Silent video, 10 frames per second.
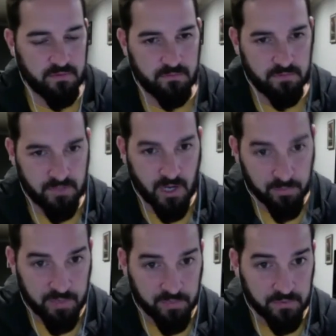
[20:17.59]
young
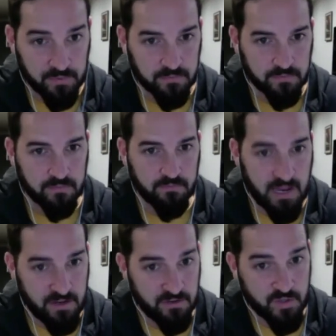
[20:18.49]
people
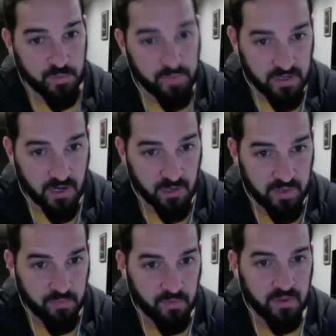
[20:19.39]
and super young
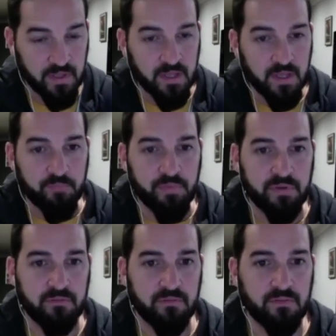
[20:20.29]
people,
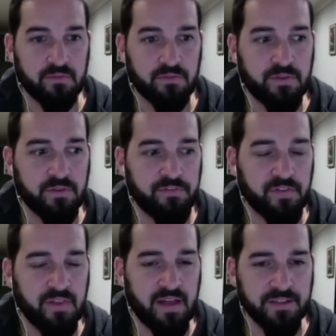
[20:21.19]
but the
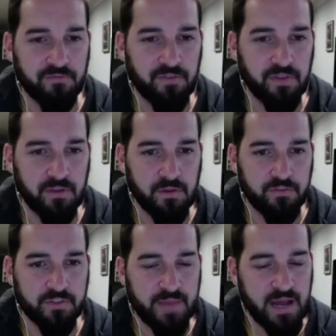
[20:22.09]
philosophy that you've
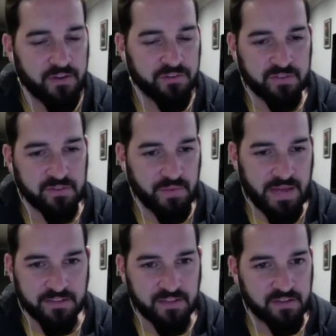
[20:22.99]
espoused in the
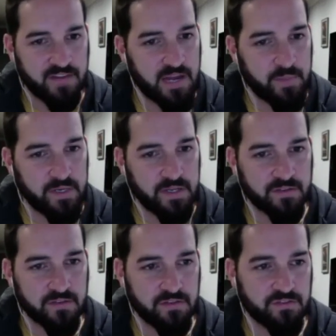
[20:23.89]
last 5
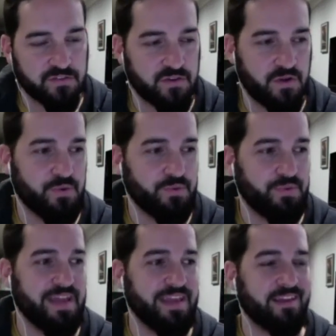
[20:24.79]
minutes is so
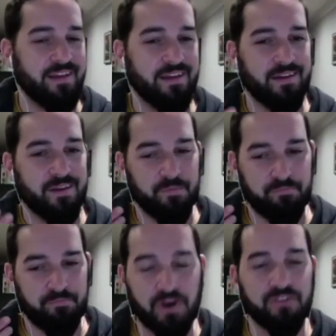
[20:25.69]

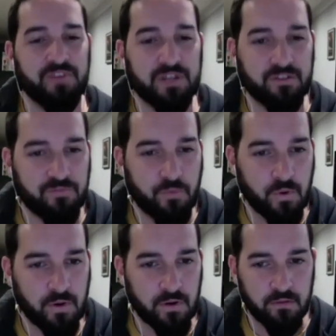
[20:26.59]
perfect
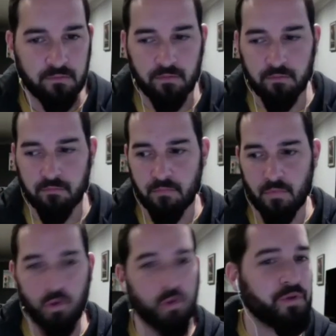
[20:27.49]
for
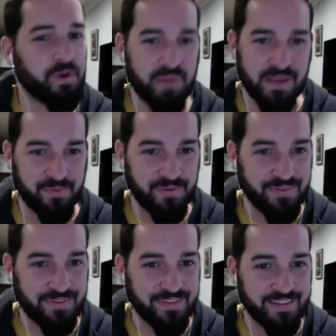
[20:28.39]
older
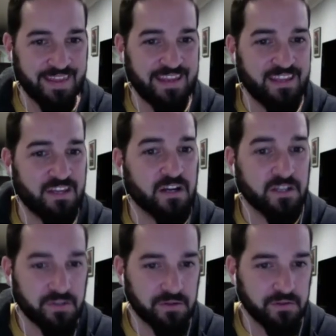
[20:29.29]
people, young
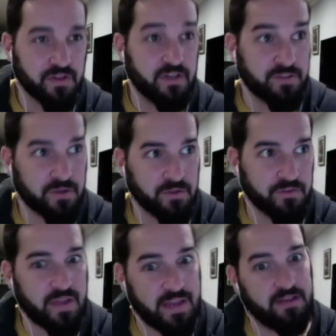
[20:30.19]

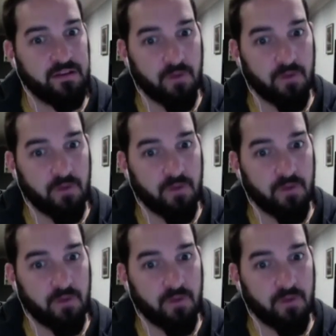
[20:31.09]
adults and